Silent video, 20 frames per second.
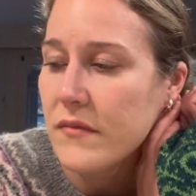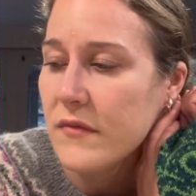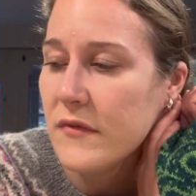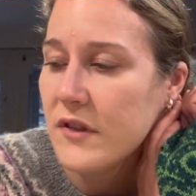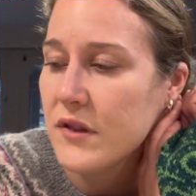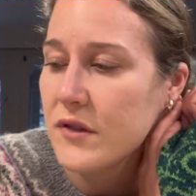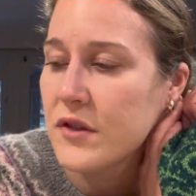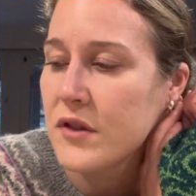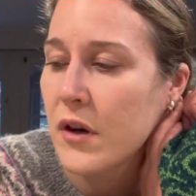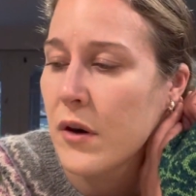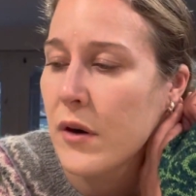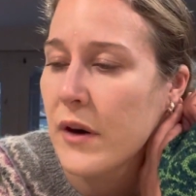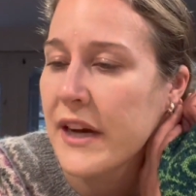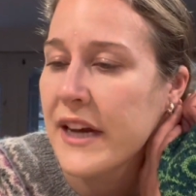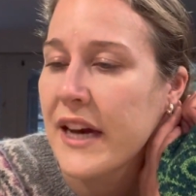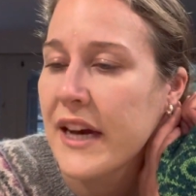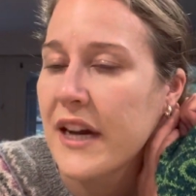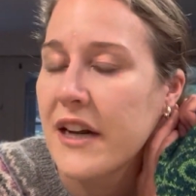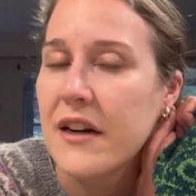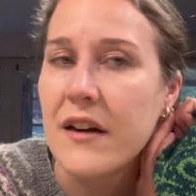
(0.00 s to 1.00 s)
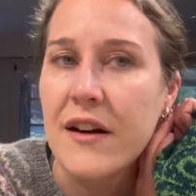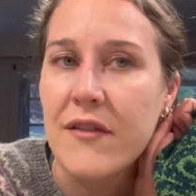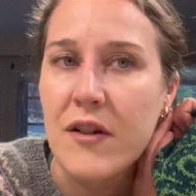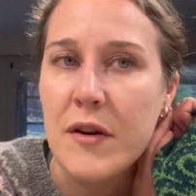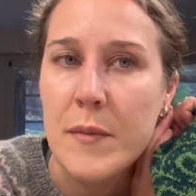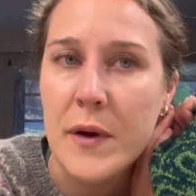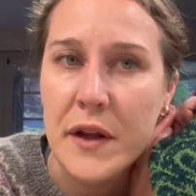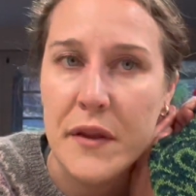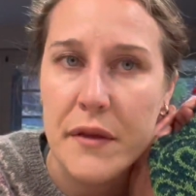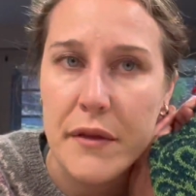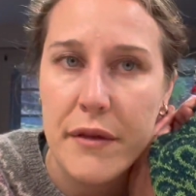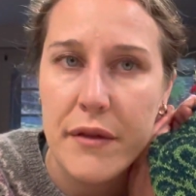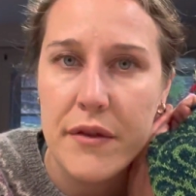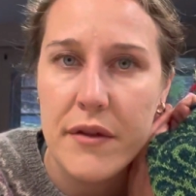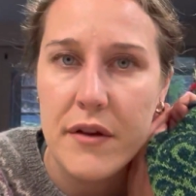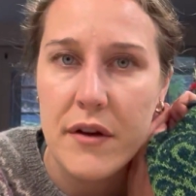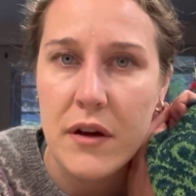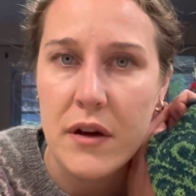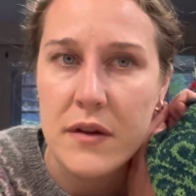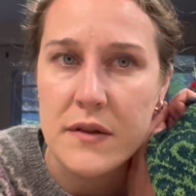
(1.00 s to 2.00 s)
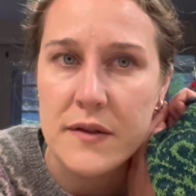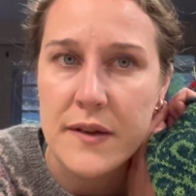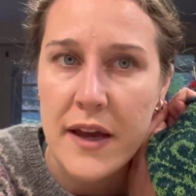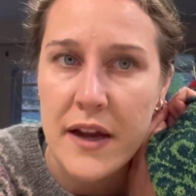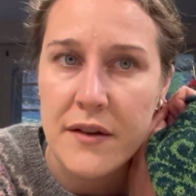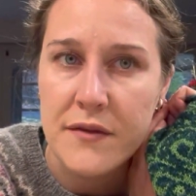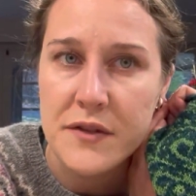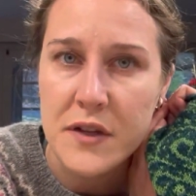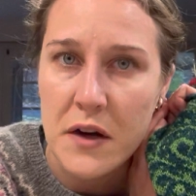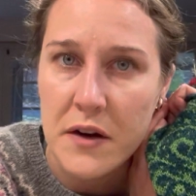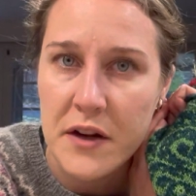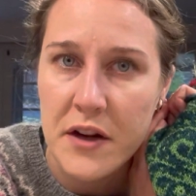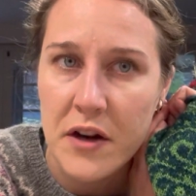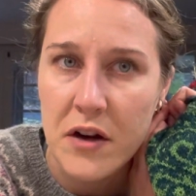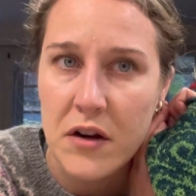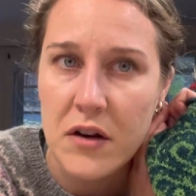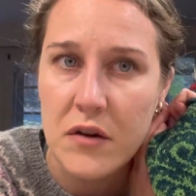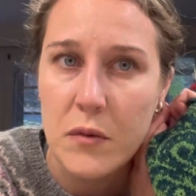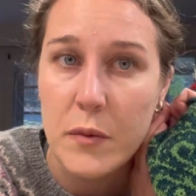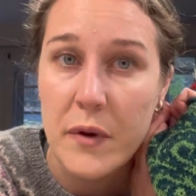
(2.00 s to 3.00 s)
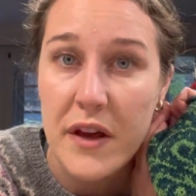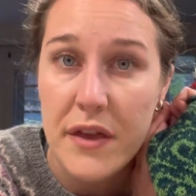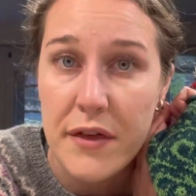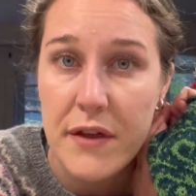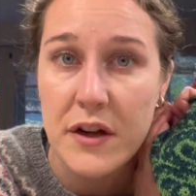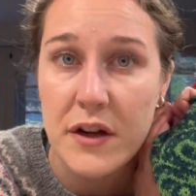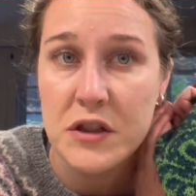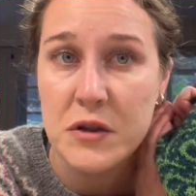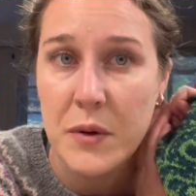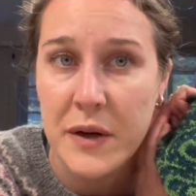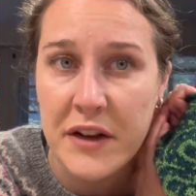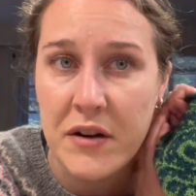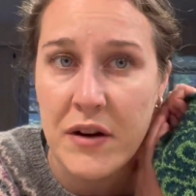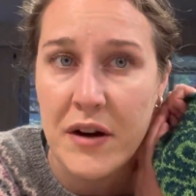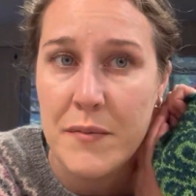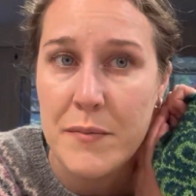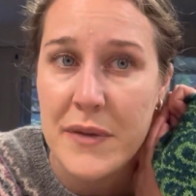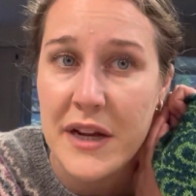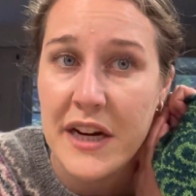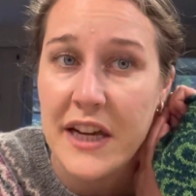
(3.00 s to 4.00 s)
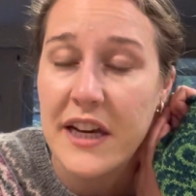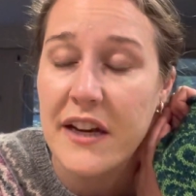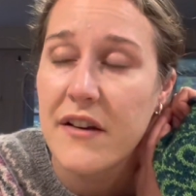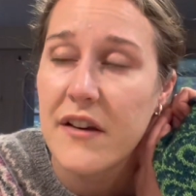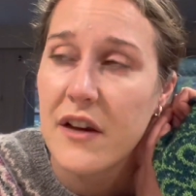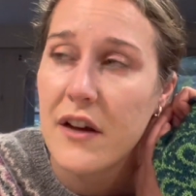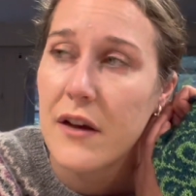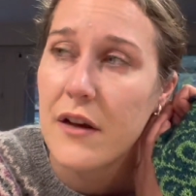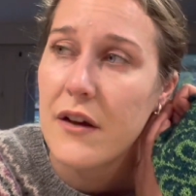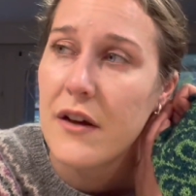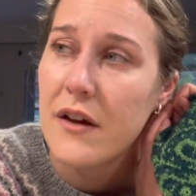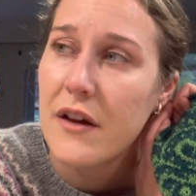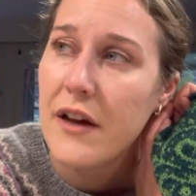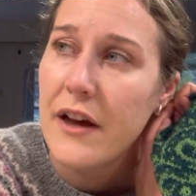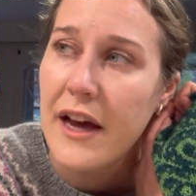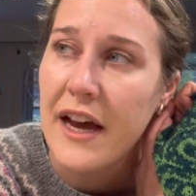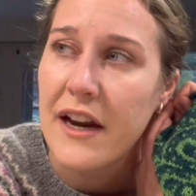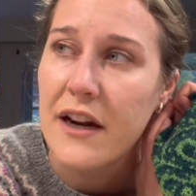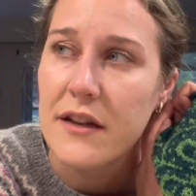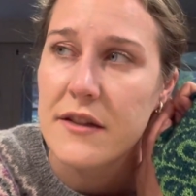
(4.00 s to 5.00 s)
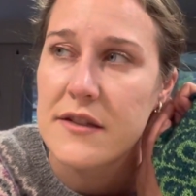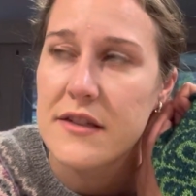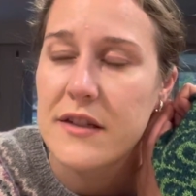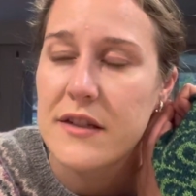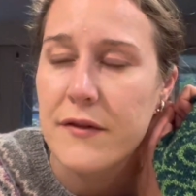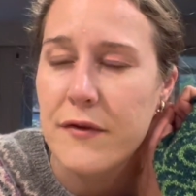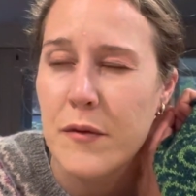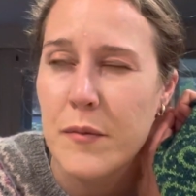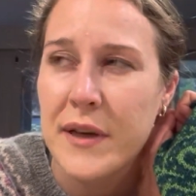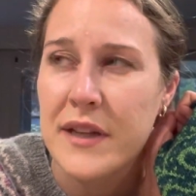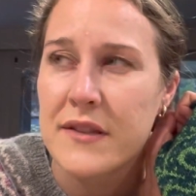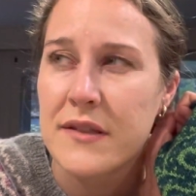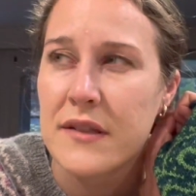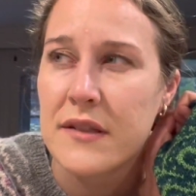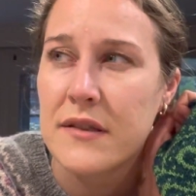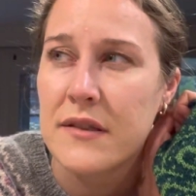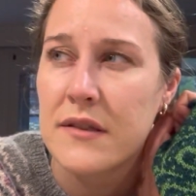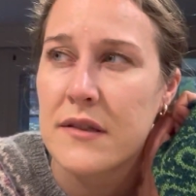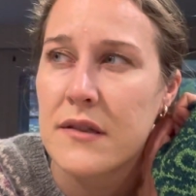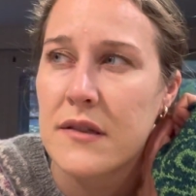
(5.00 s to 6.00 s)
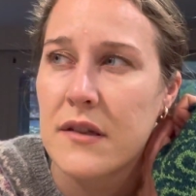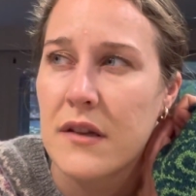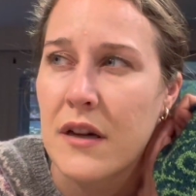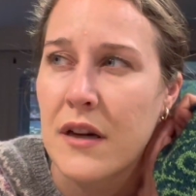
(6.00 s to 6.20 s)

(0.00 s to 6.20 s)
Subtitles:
So I get every month a skein of sock yarn with a 20-gram mini, and it's different bases.